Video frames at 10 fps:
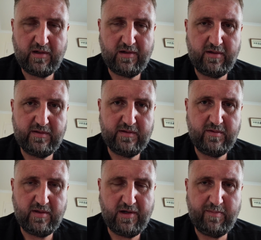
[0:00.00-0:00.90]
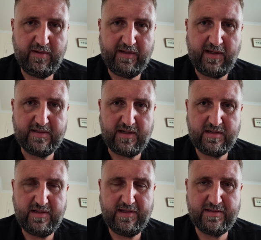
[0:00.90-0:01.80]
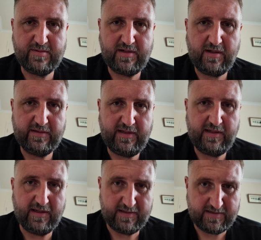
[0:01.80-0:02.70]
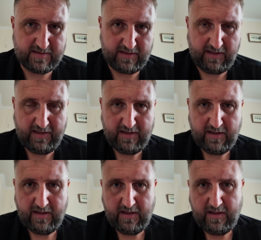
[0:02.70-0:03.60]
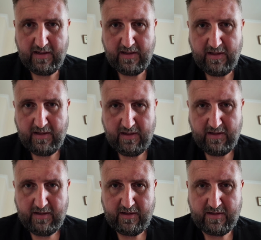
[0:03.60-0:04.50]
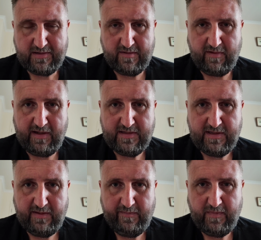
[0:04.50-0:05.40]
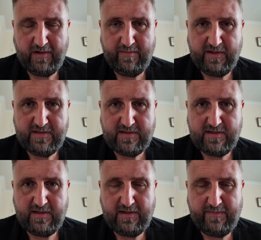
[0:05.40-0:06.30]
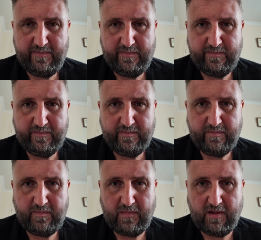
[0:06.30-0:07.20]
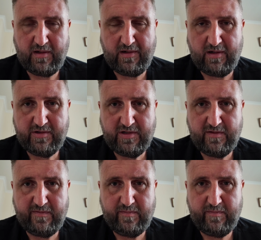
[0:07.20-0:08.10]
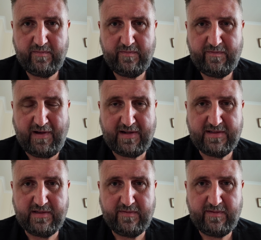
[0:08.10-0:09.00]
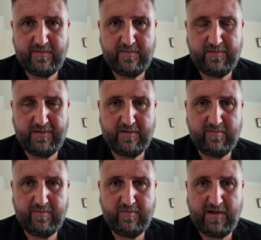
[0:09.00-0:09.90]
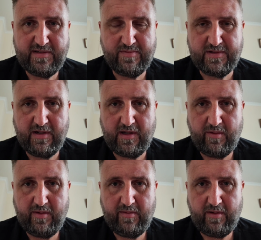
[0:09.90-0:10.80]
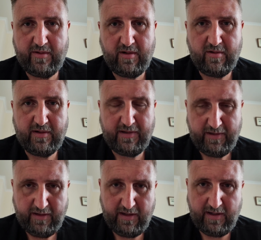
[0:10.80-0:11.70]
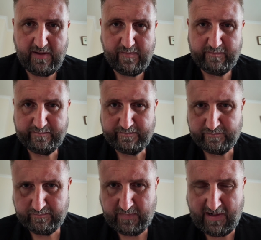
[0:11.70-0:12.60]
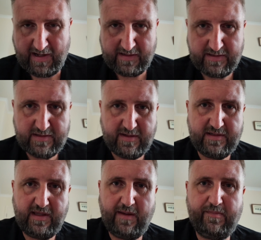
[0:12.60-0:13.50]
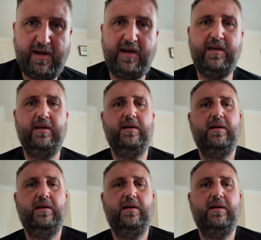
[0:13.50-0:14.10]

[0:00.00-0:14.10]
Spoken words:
like to do a couple of days actually, because there was a lot I didn't get to see because of the racing, and I missed. I should have factored that the racing was going to go on longer, but I hadn't, so I had to get back.